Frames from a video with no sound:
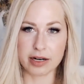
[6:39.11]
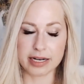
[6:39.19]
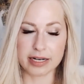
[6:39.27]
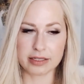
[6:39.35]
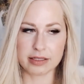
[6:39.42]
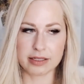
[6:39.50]

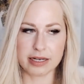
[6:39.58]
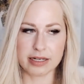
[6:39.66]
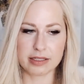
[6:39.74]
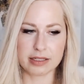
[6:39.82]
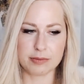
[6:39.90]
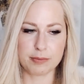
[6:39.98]
It is
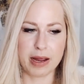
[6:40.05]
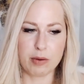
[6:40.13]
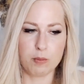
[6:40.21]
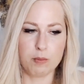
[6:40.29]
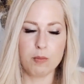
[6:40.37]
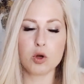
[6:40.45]
my
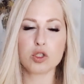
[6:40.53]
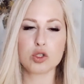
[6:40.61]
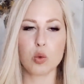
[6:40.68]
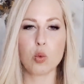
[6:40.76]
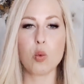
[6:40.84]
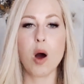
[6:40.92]
most
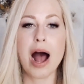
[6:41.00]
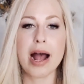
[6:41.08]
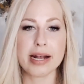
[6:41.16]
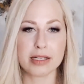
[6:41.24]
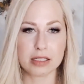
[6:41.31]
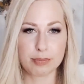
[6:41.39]

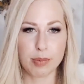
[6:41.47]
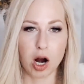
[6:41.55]
wise